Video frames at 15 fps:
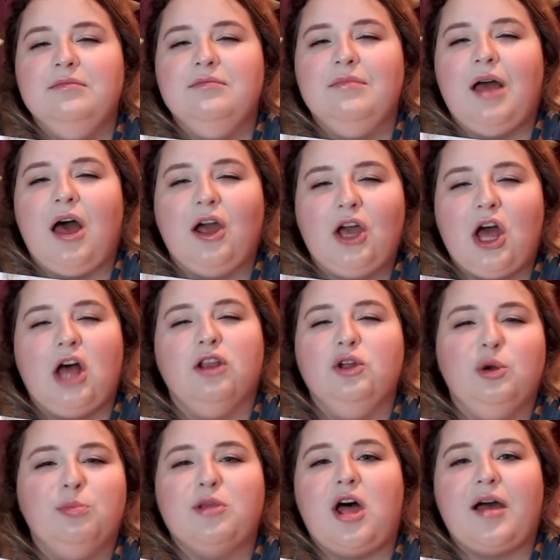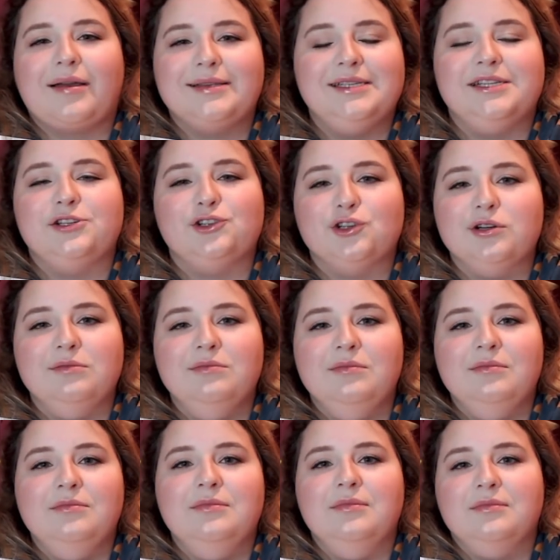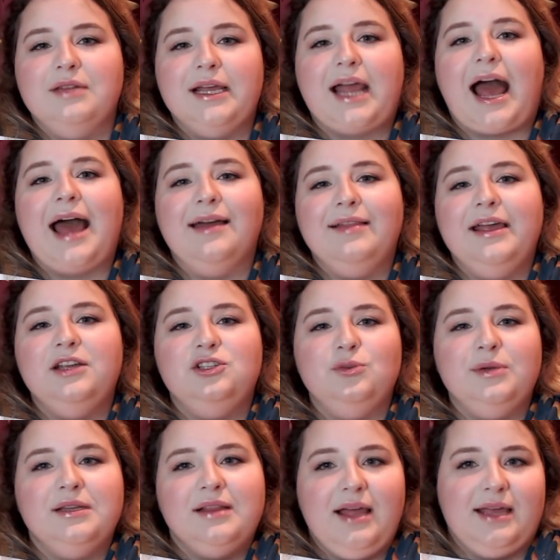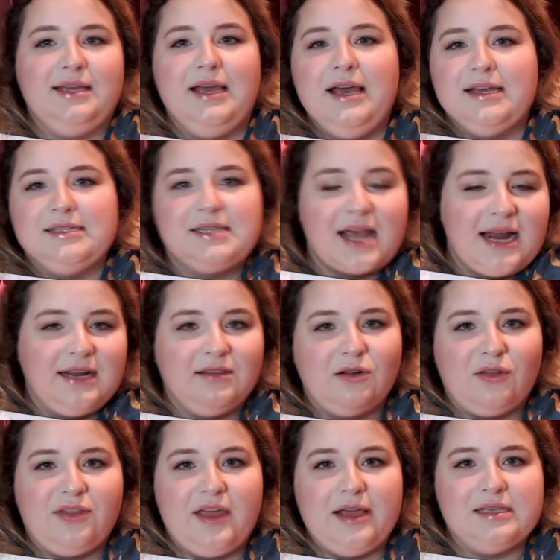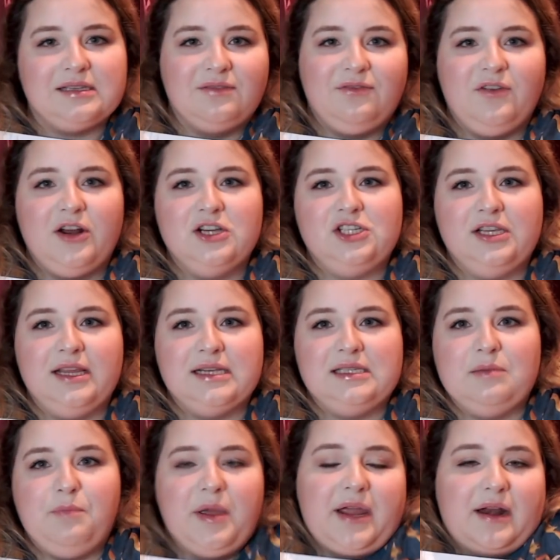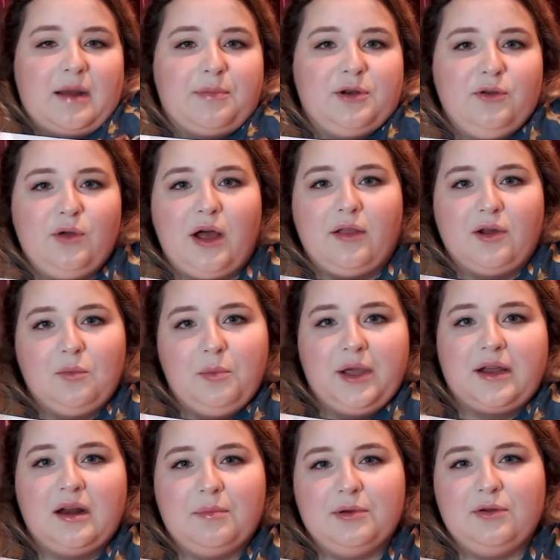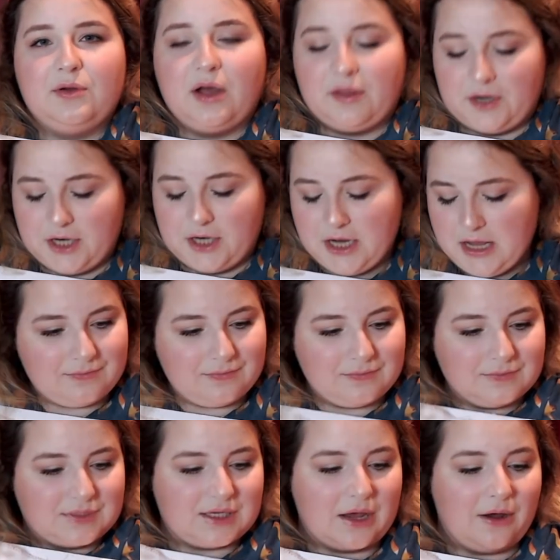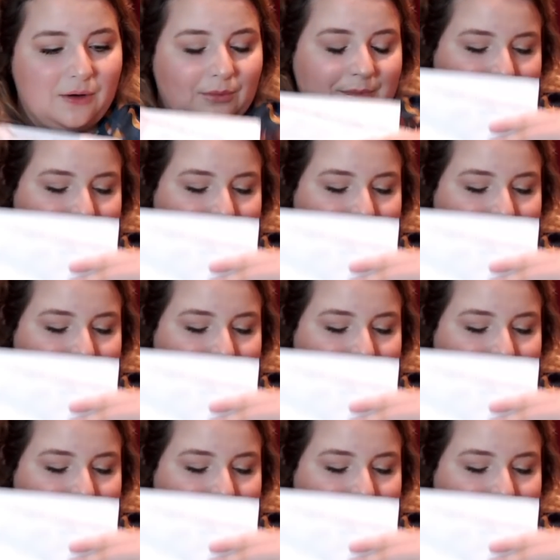a color block stitcher. Like, I like doing like tiny little things and finishing this and picking up a new color. So,